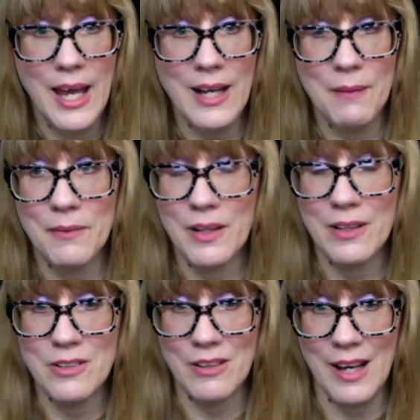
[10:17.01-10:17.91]
And I'm going
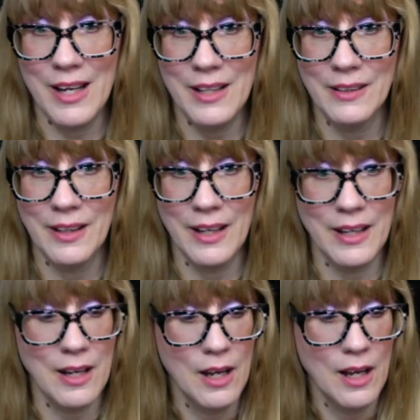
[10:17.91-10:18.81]
to try and
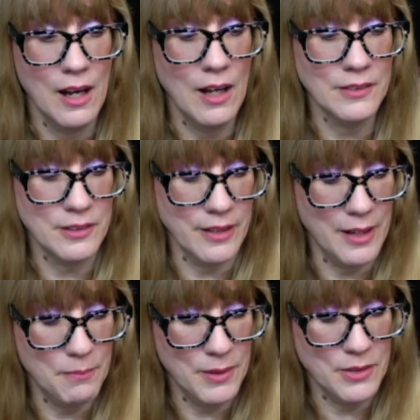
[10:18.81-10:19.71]
like
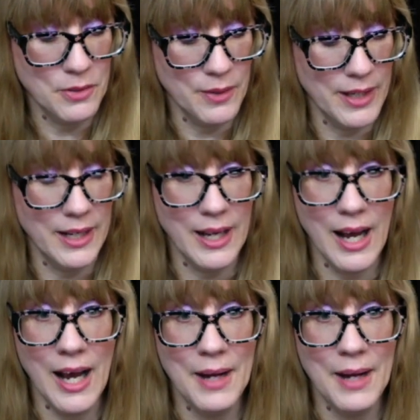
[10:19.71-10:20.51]
alternate between